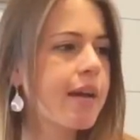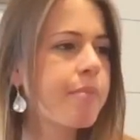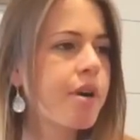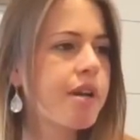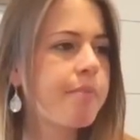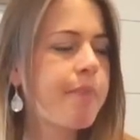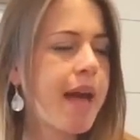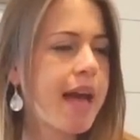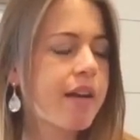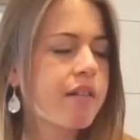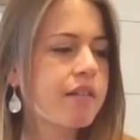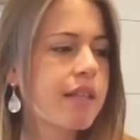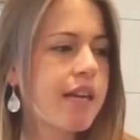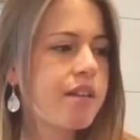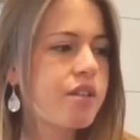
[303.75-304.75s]
I bought a pack
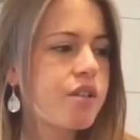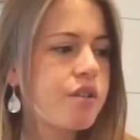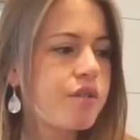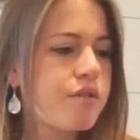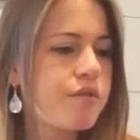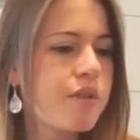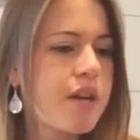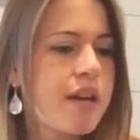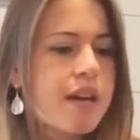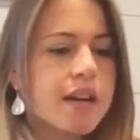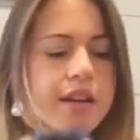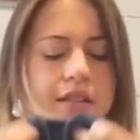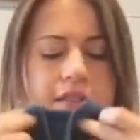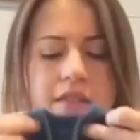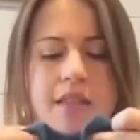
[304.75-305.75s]
online too
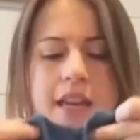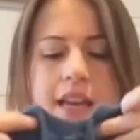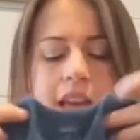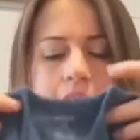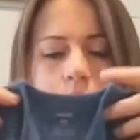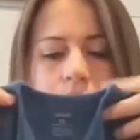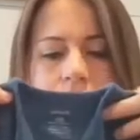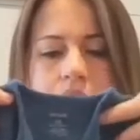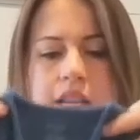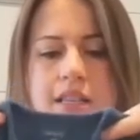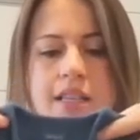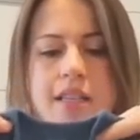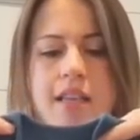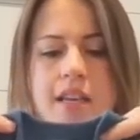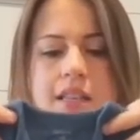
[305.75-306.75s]
that came with these.
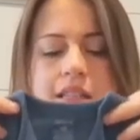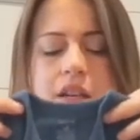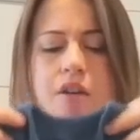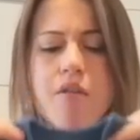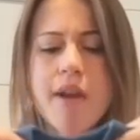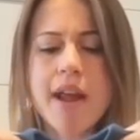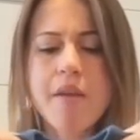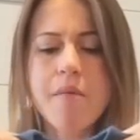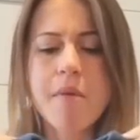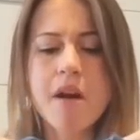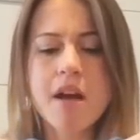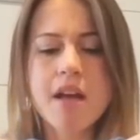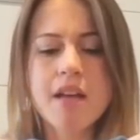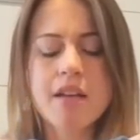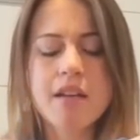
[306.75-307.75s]
I think it's a gray
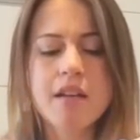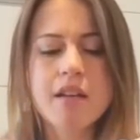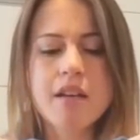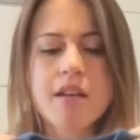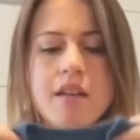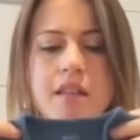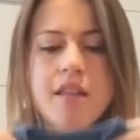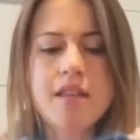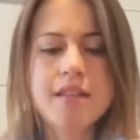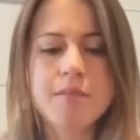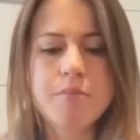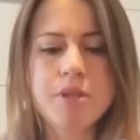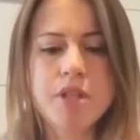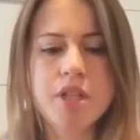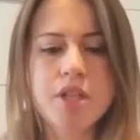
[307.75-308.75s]
one, this
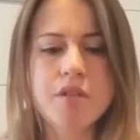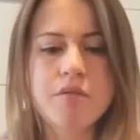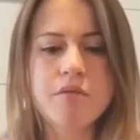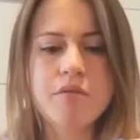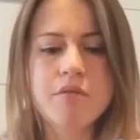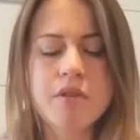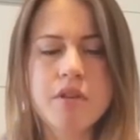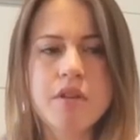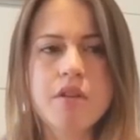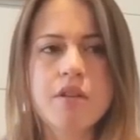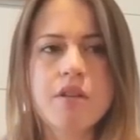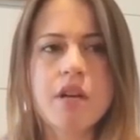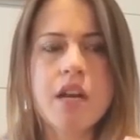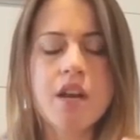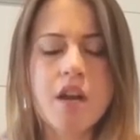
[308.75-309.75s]
blue,
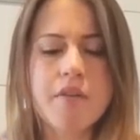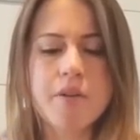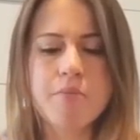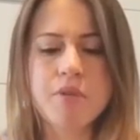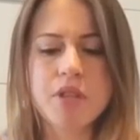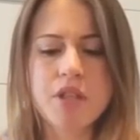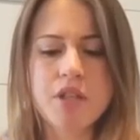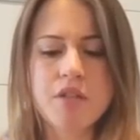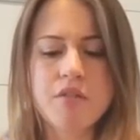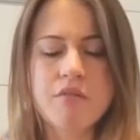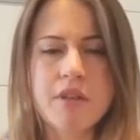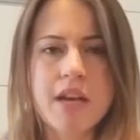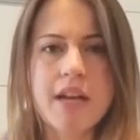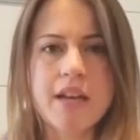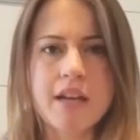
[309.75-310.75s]
another
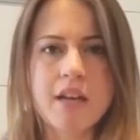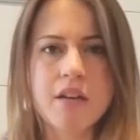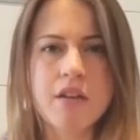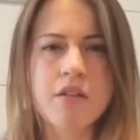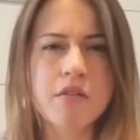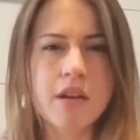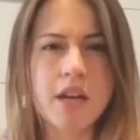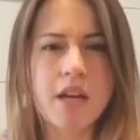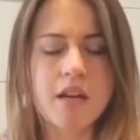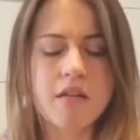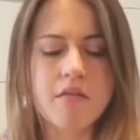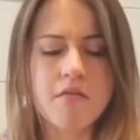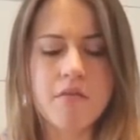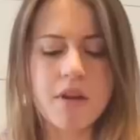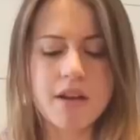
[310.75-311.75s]
blue, and a
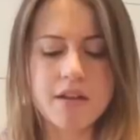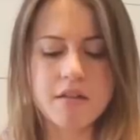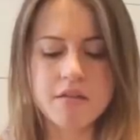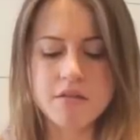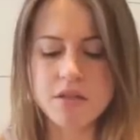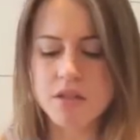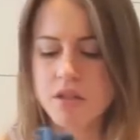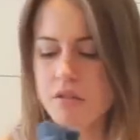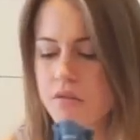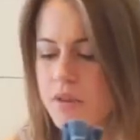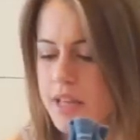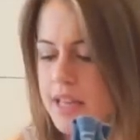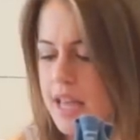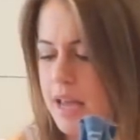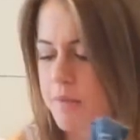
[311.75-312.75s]
green one. So
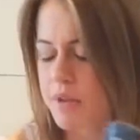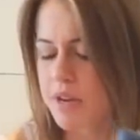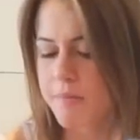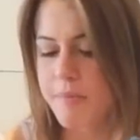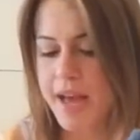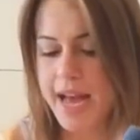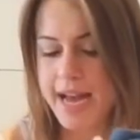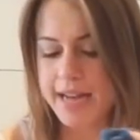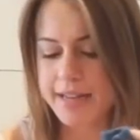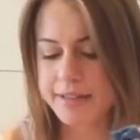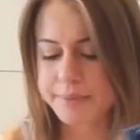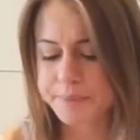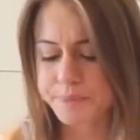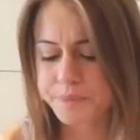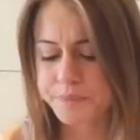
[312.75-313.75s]
it came in a pack.